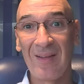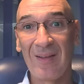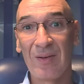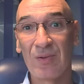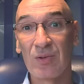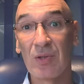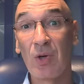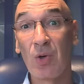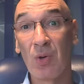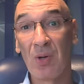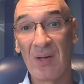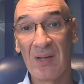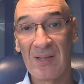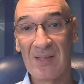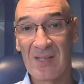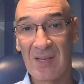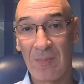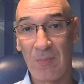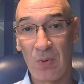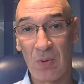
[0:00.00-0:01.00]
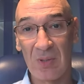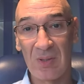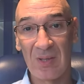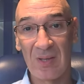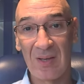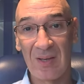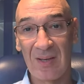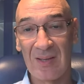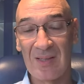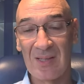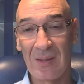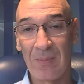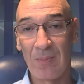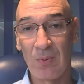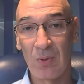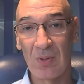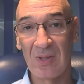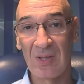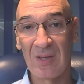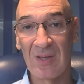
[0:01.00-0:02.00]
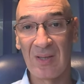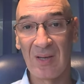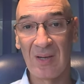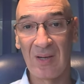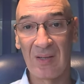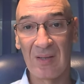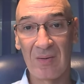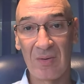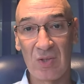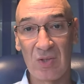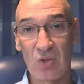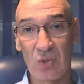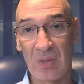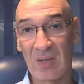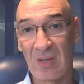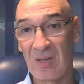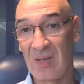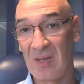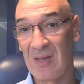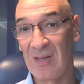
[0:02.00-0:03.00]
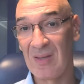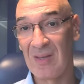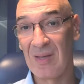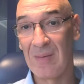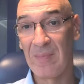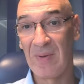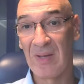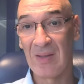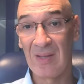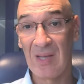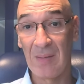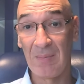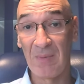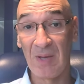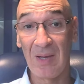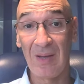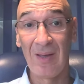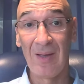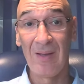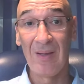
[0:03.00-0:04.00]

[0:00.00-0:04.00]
role in supporting the country during the pandemic.